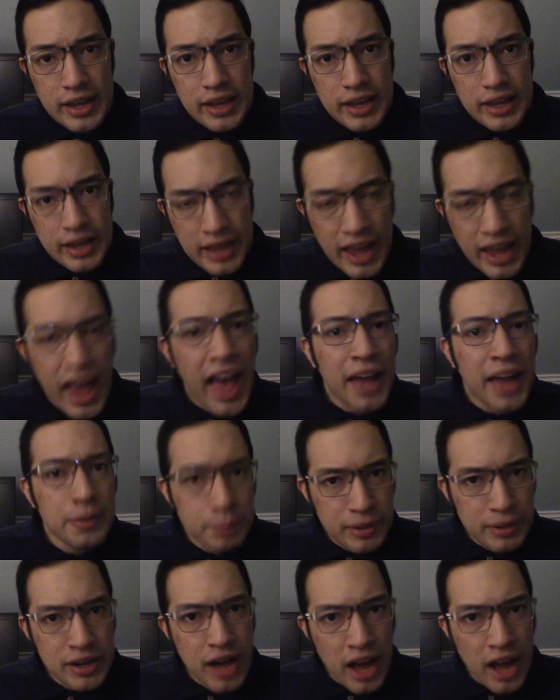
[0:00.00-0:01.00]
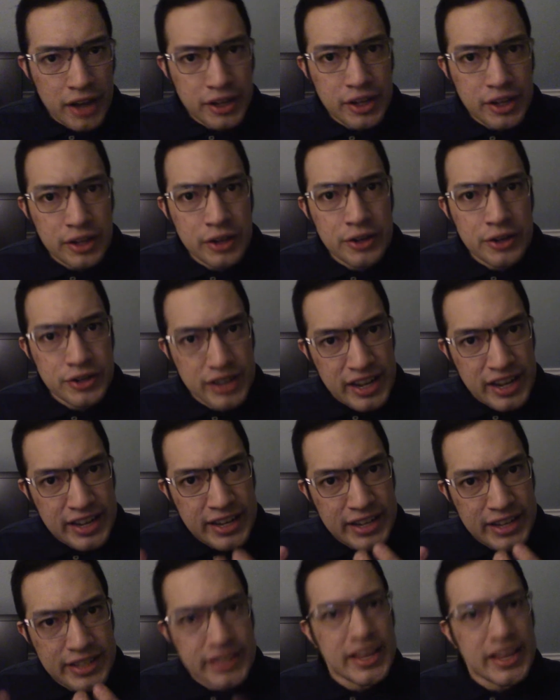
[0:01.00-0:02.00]
He had binoculars in
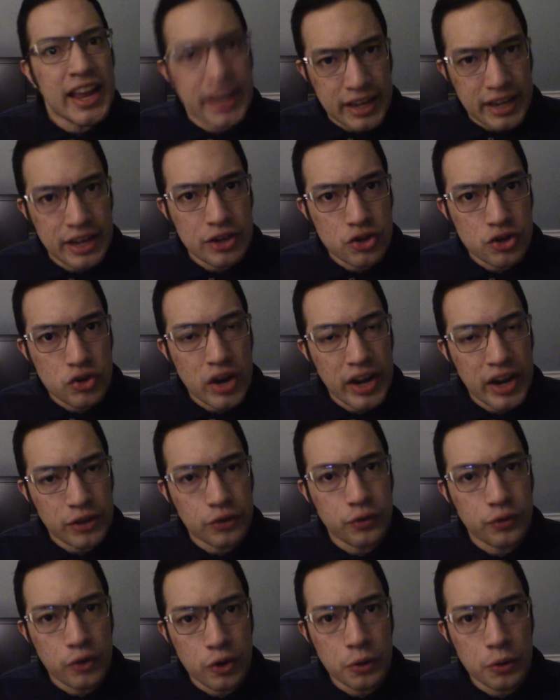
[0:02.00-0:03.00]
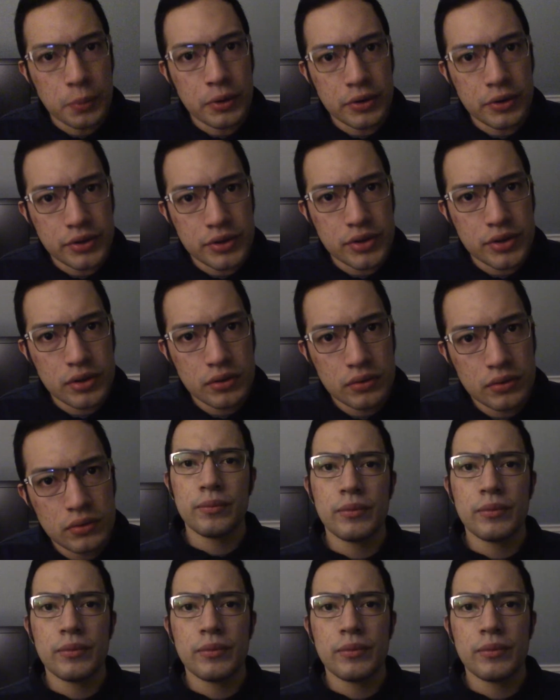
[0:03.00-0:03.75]
the second Transformers.